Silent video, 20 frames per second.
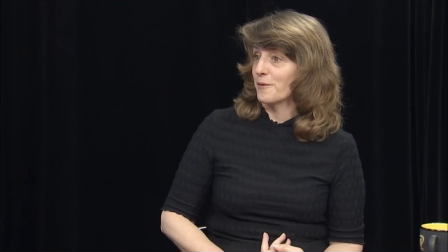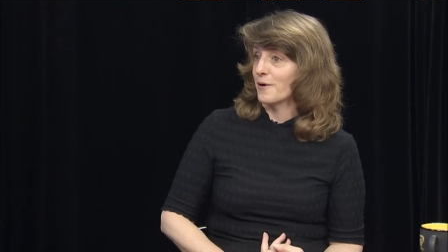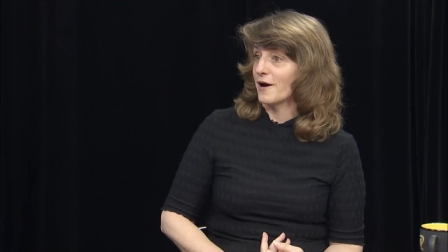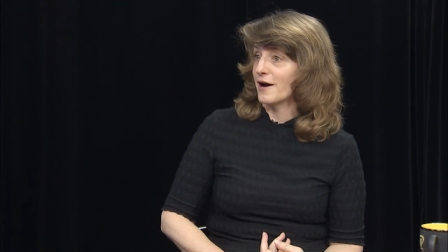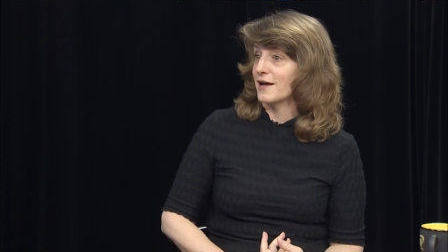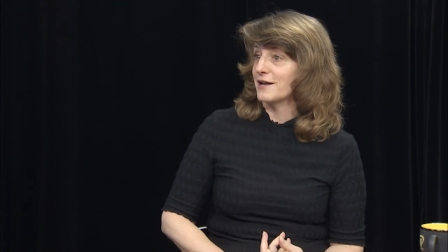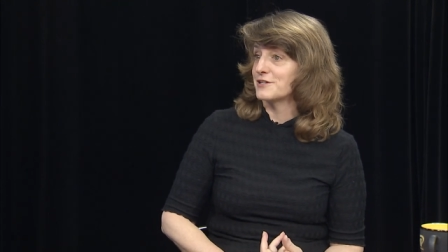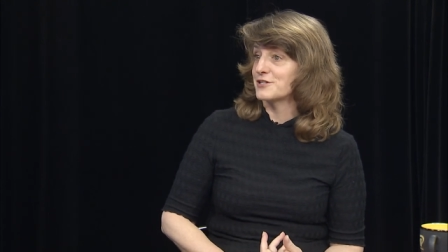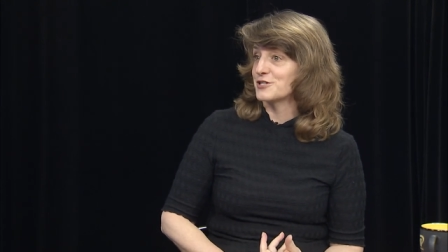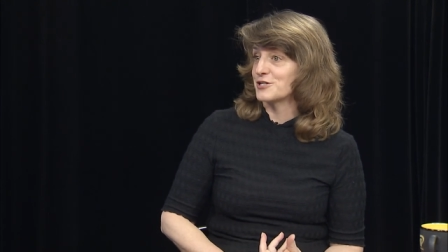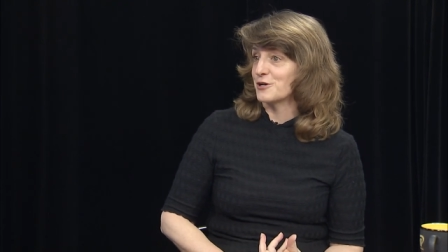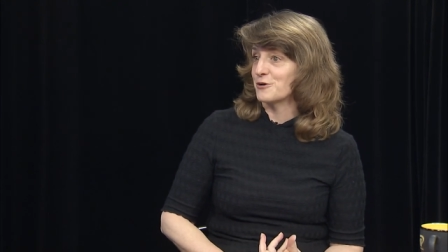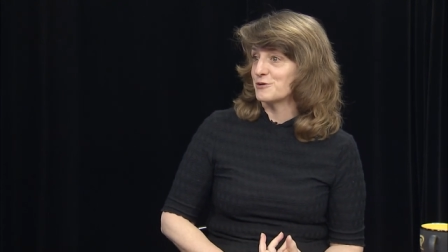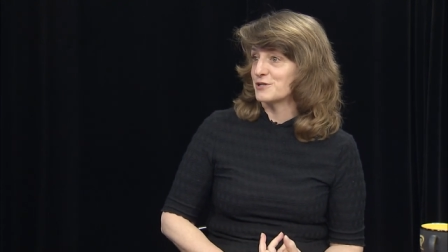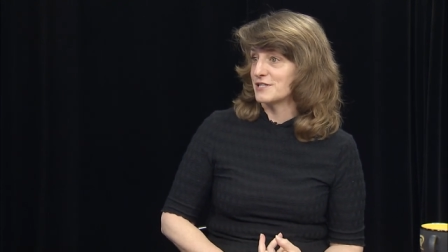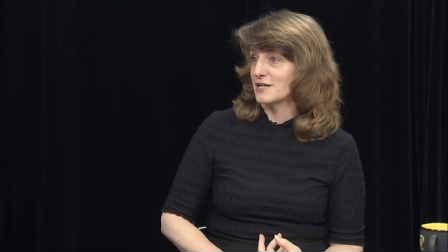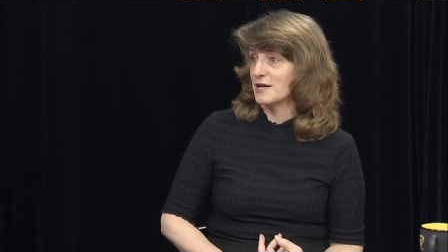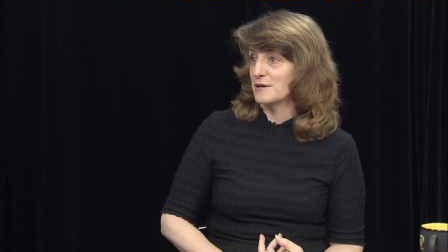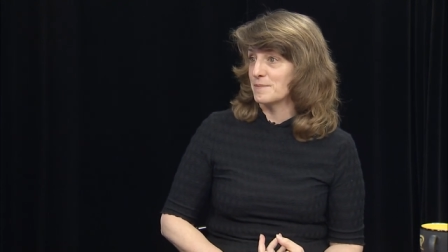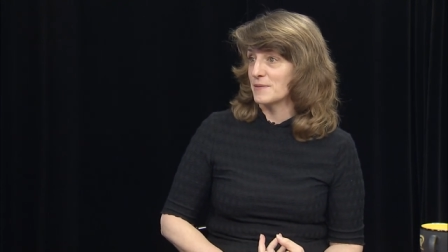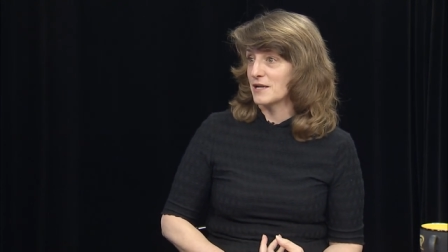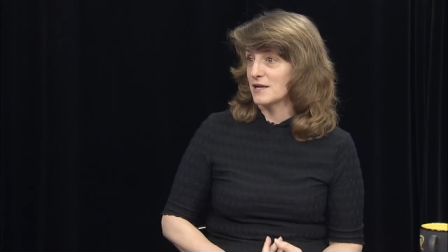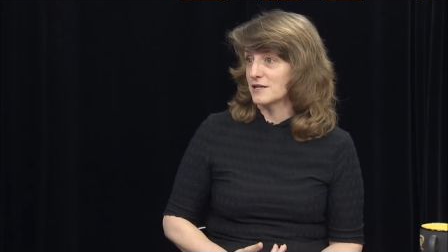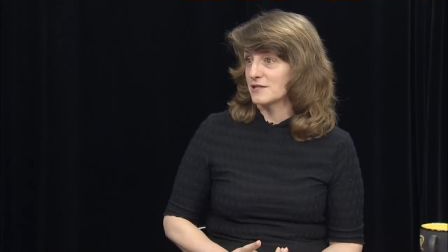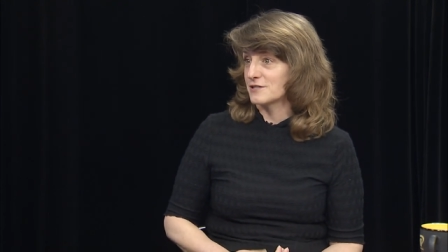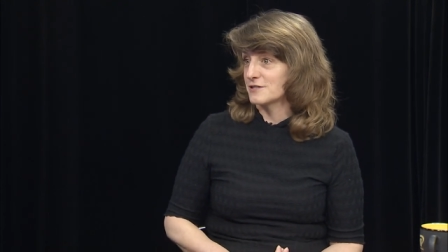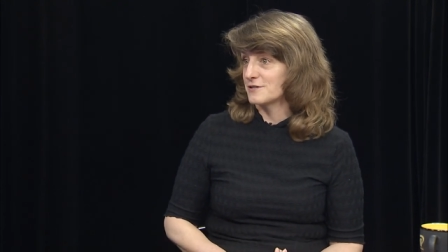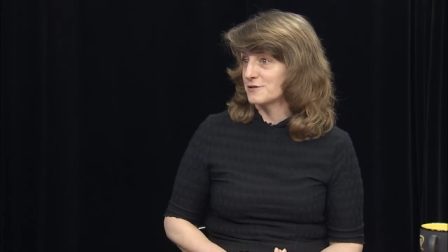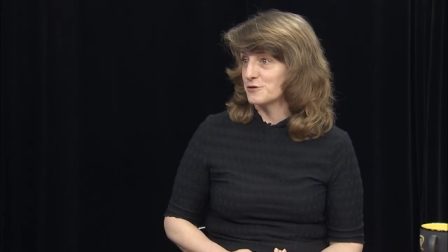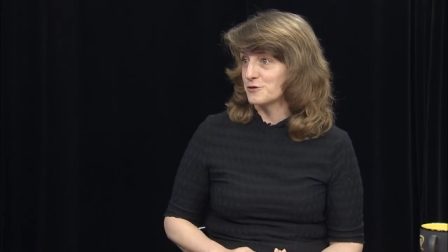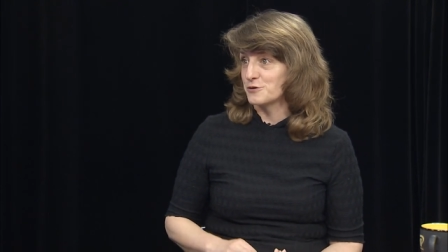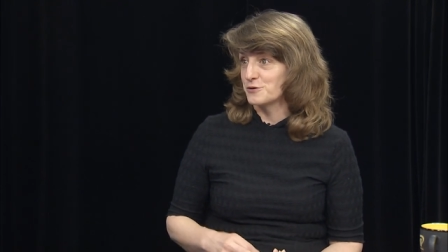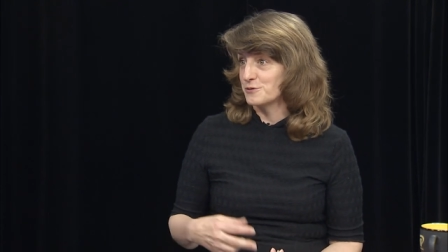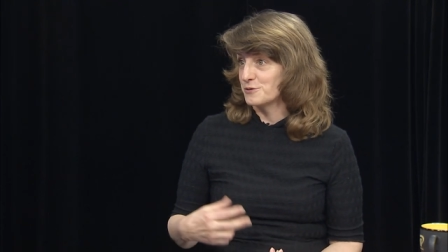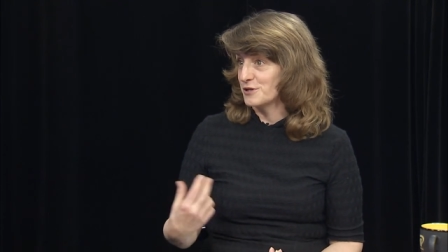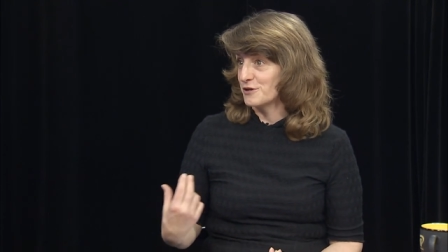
right? So ten minutes to